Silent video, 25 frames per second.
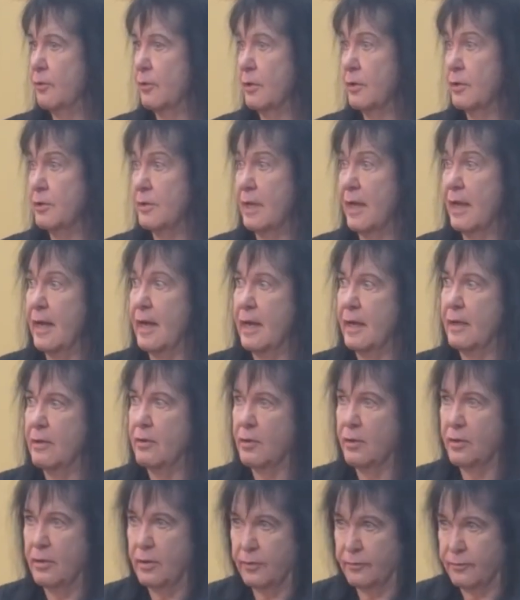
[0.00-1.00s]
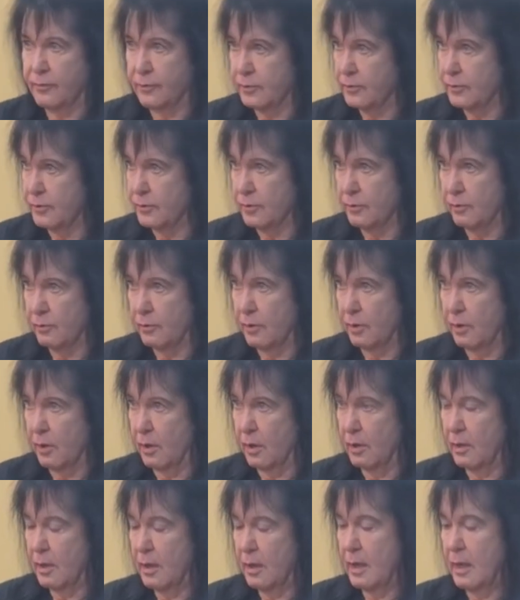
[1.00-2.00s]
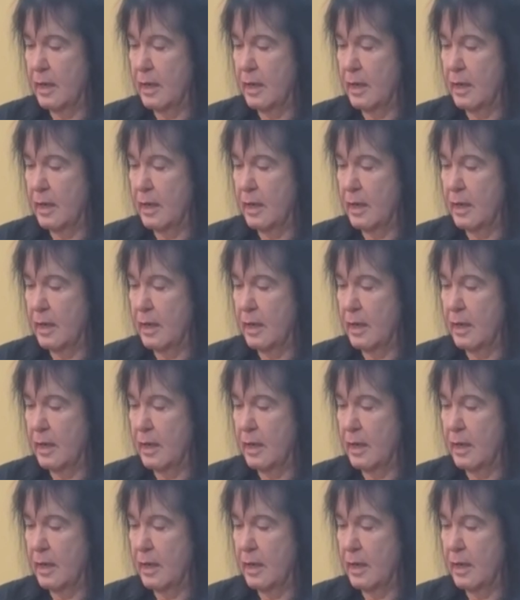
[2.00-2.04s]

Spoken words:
because I hadn't heard it for so long.